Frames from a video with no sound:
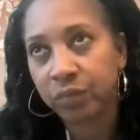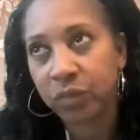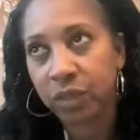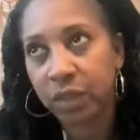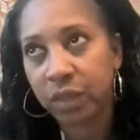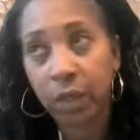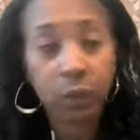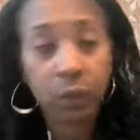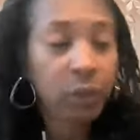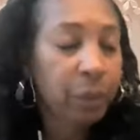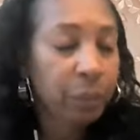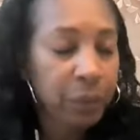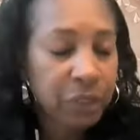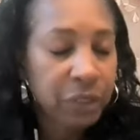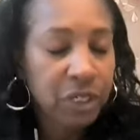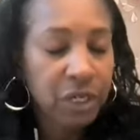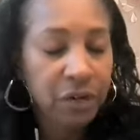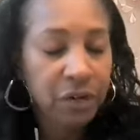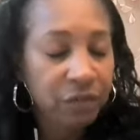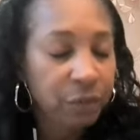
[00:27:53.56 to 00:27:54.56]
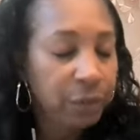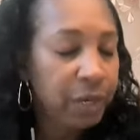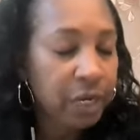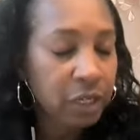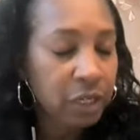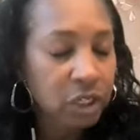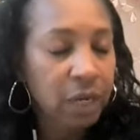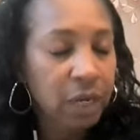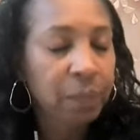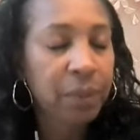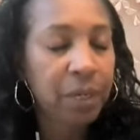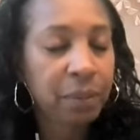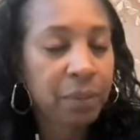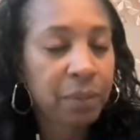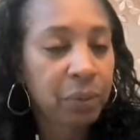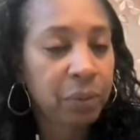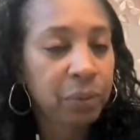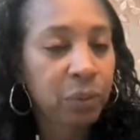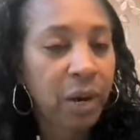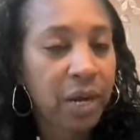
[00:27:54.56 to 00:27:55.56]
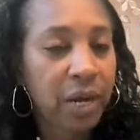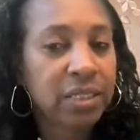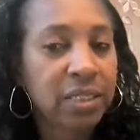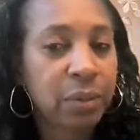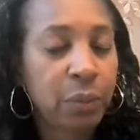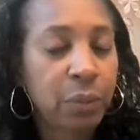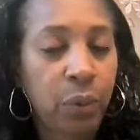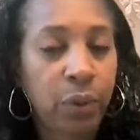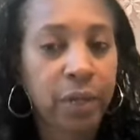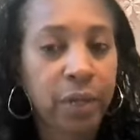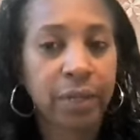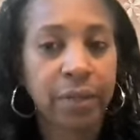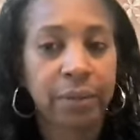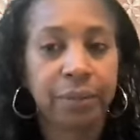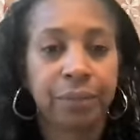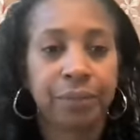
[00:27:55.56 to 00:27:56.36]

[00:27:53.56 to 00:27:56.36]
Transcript: we appreciate you for being a champion, but why is it important?